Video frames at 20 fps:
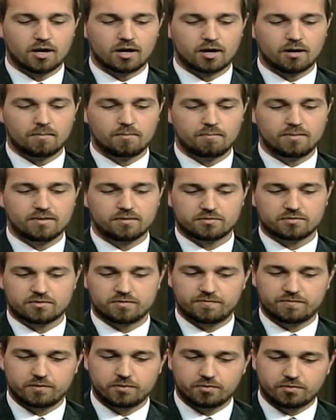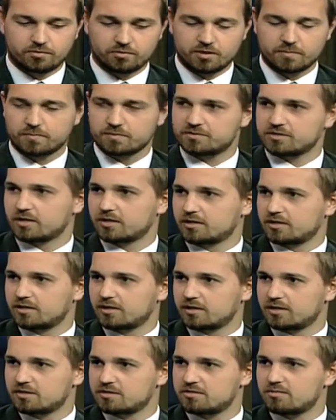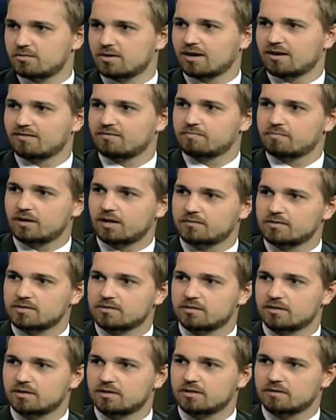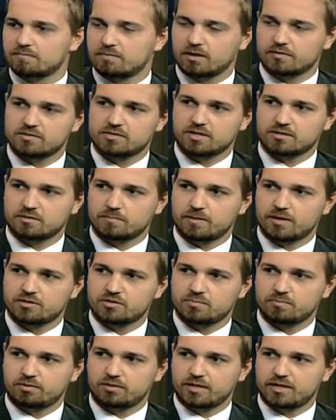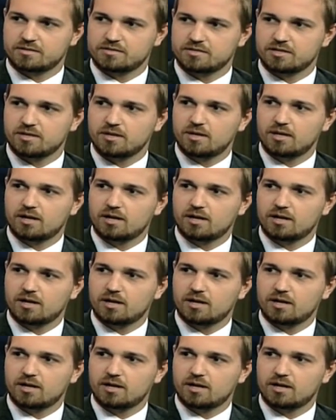but those few 30% Canadians who have private sector pension plans,